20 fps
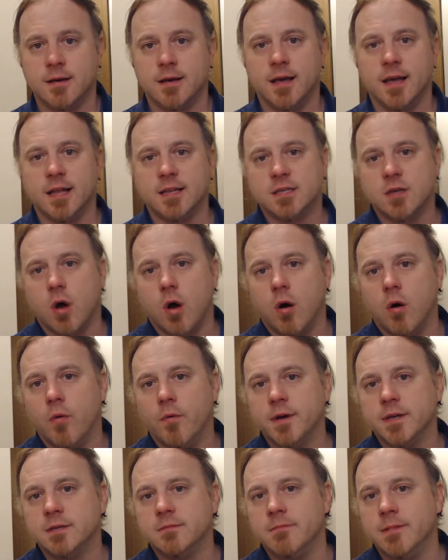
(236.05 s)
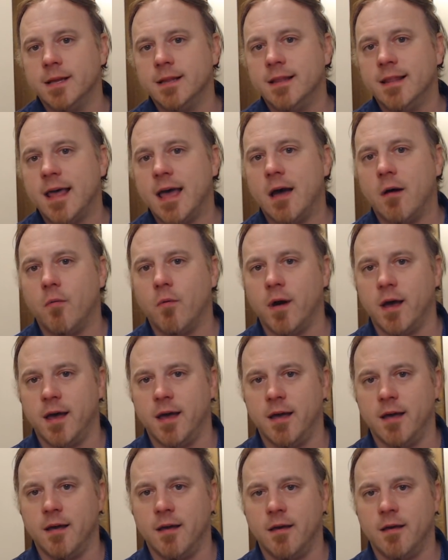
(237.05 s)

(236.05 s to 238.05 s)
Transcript: it's always been that way.